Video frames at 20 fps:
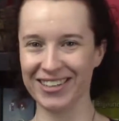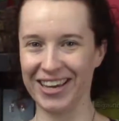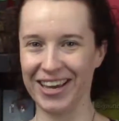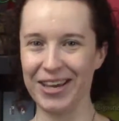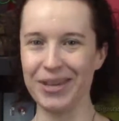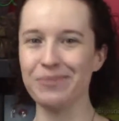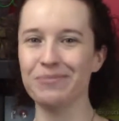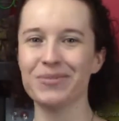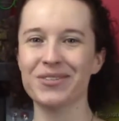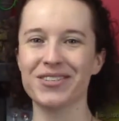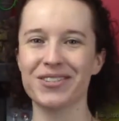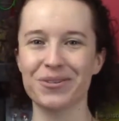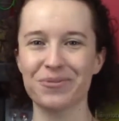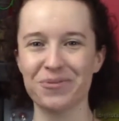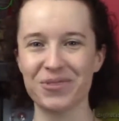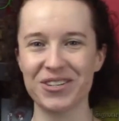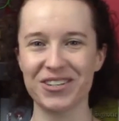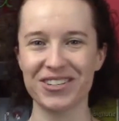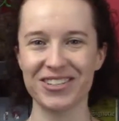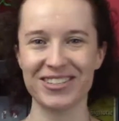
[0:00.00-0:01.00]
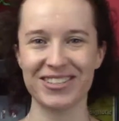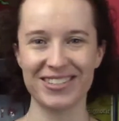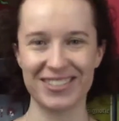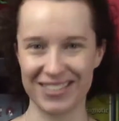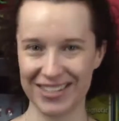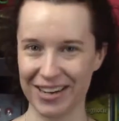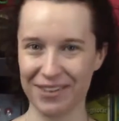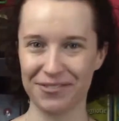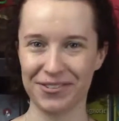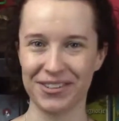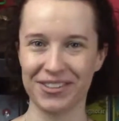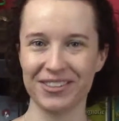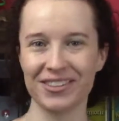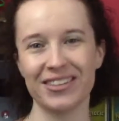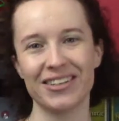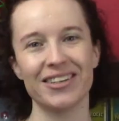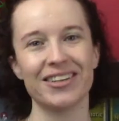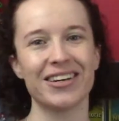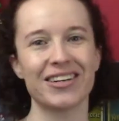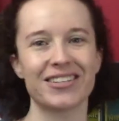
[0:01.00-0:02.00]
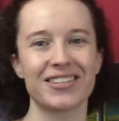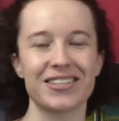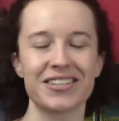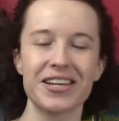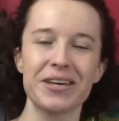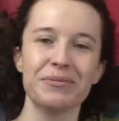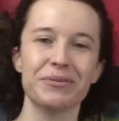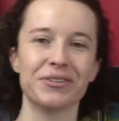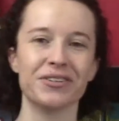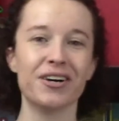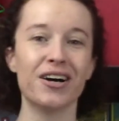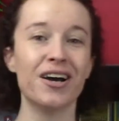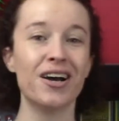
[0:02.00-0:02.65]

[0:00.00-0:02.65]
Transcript: games that we could definitely get to the table.